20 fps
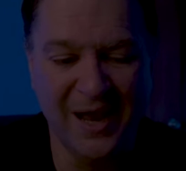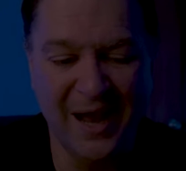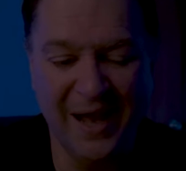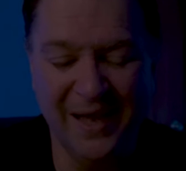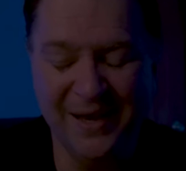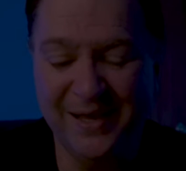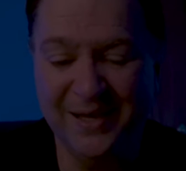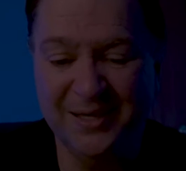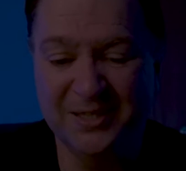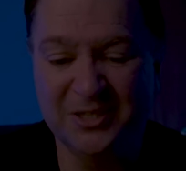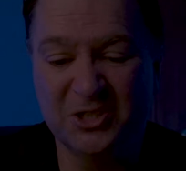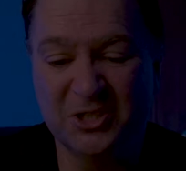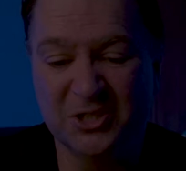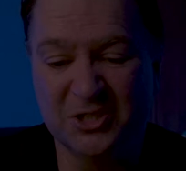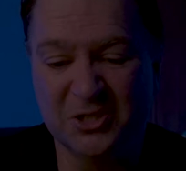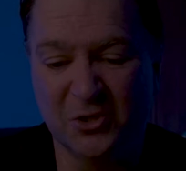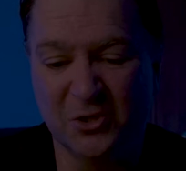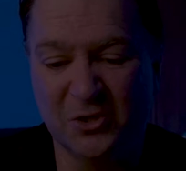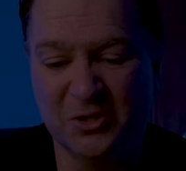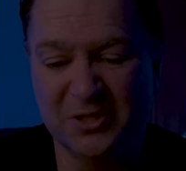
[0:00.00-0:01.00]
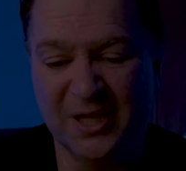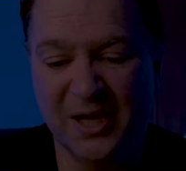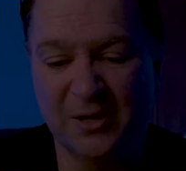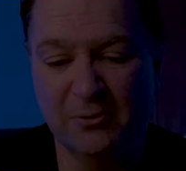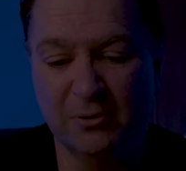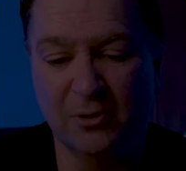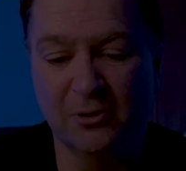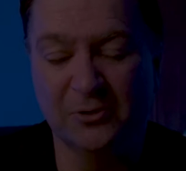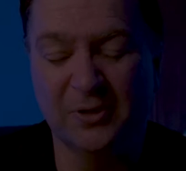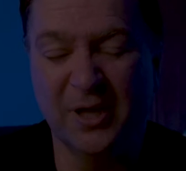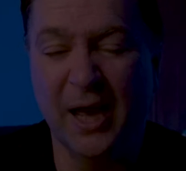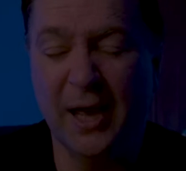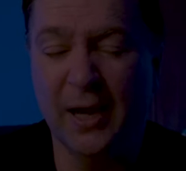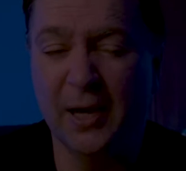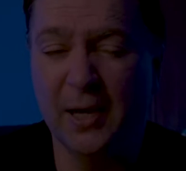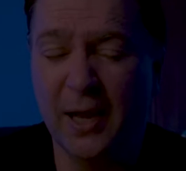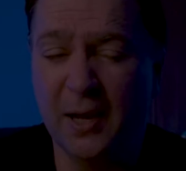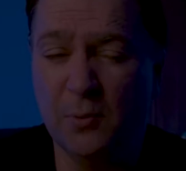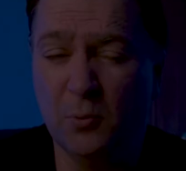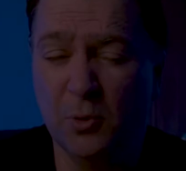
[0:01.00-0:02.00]
And then it's just going to download that.
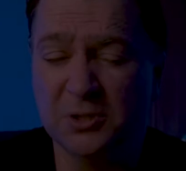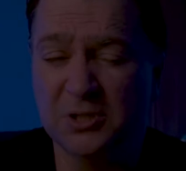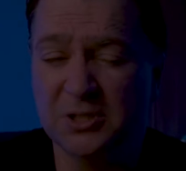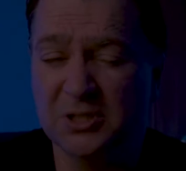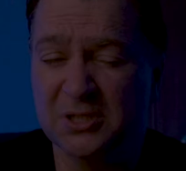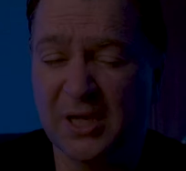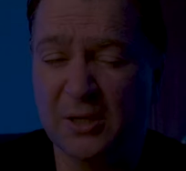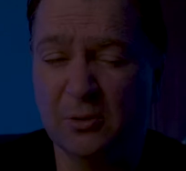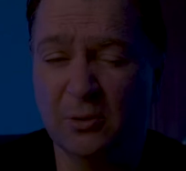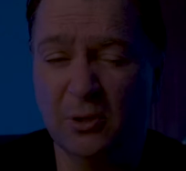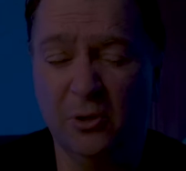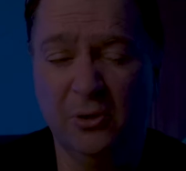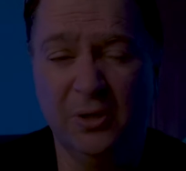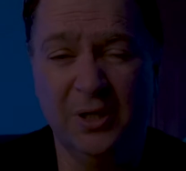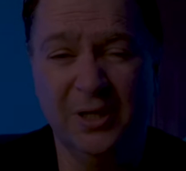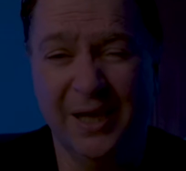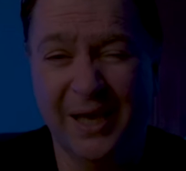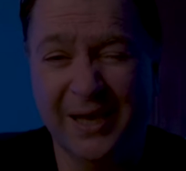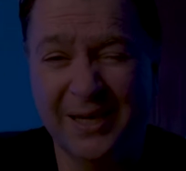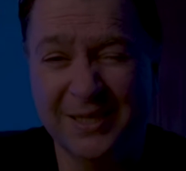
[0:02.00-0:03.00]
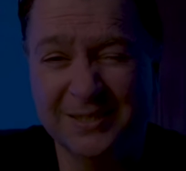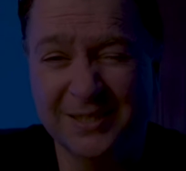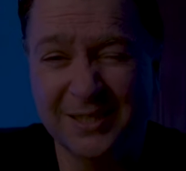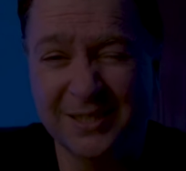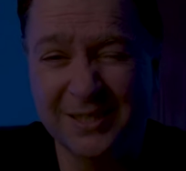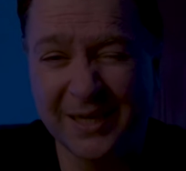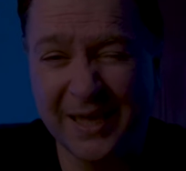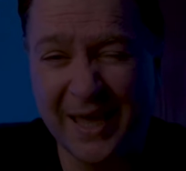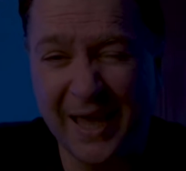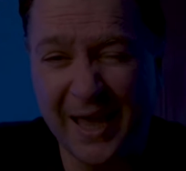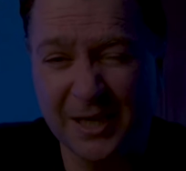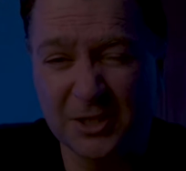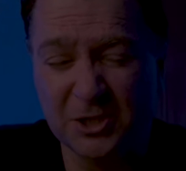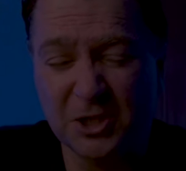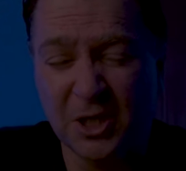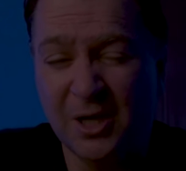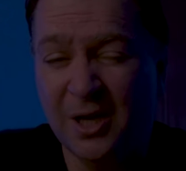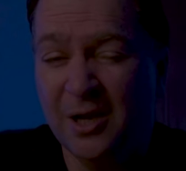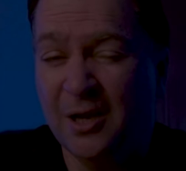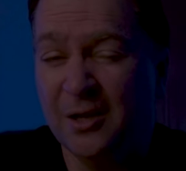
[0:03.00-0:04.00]
And then once it's downloaded and is in the cache,